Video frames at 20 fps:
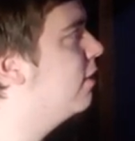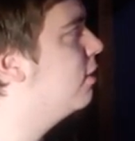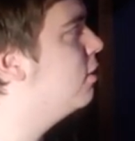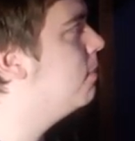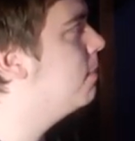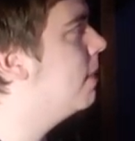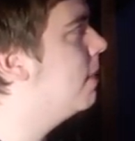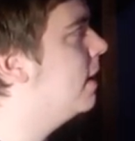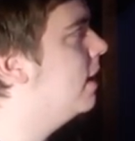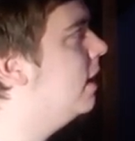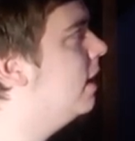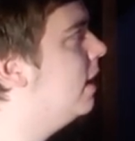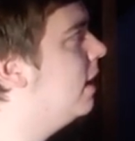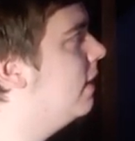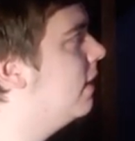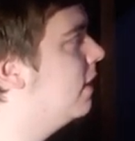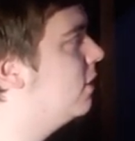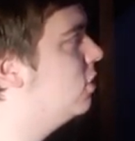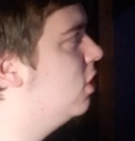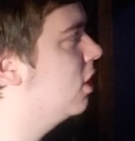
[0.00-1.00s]
stupidity
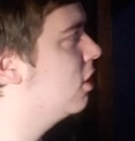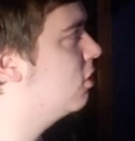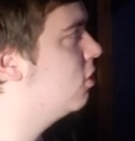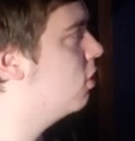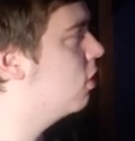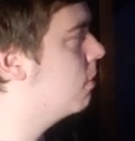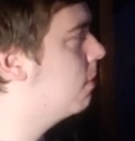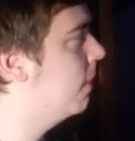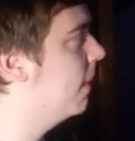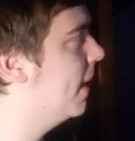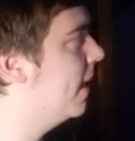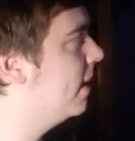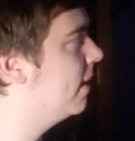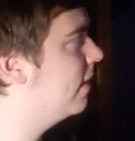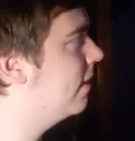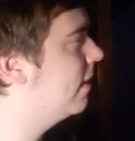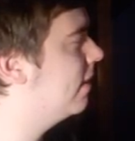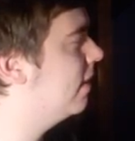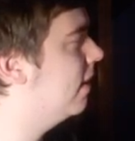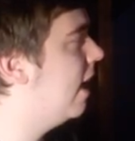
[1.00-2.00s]
that just took
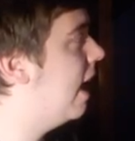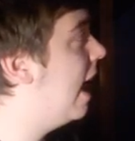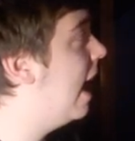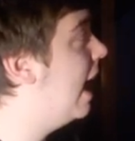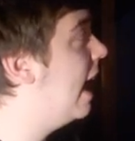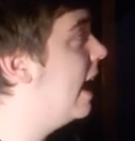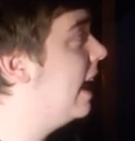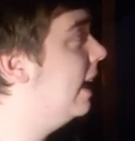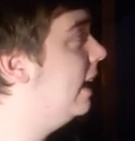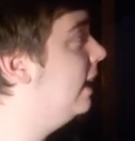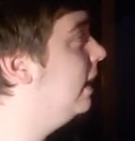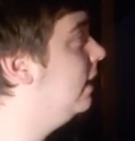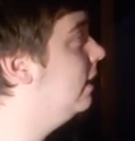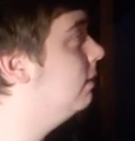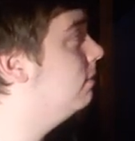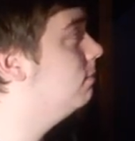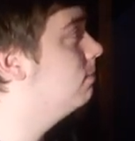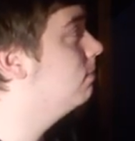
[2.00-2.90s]
place. I...